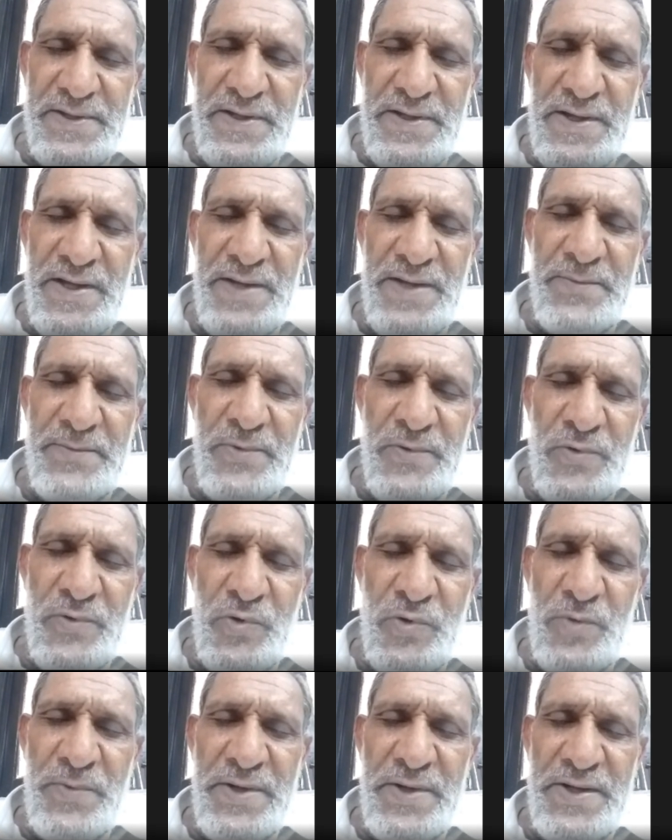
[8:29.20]

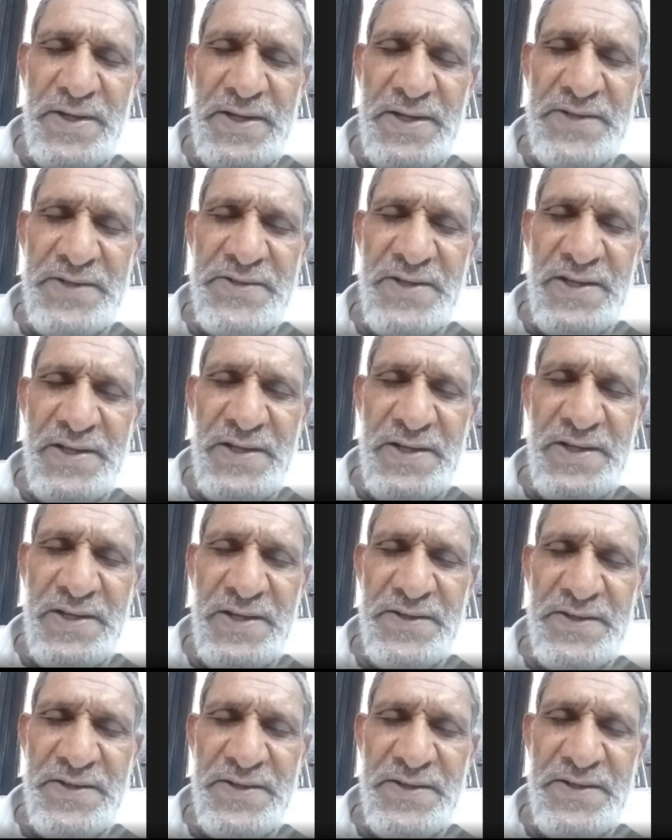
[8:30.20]
Hemoglobin is released
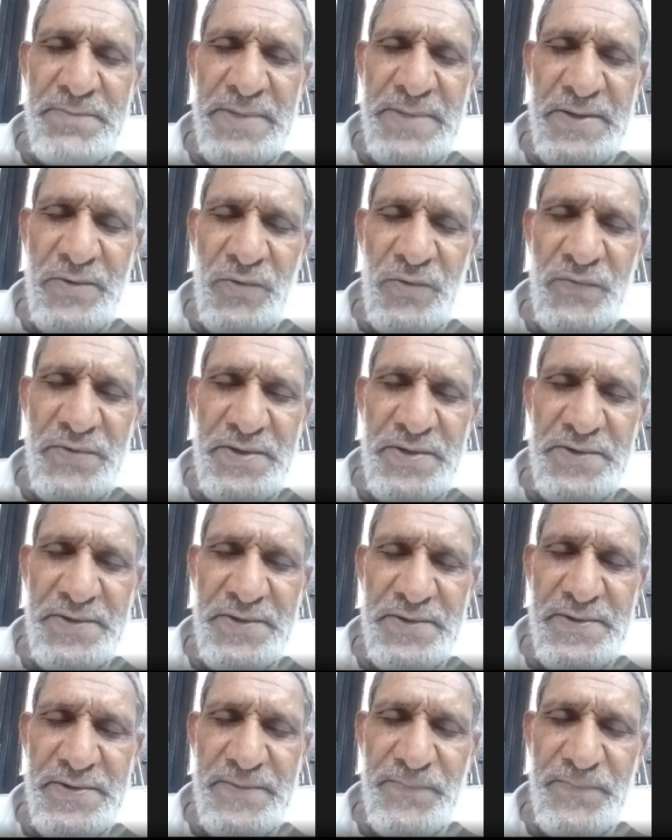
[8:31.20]
in macrophages.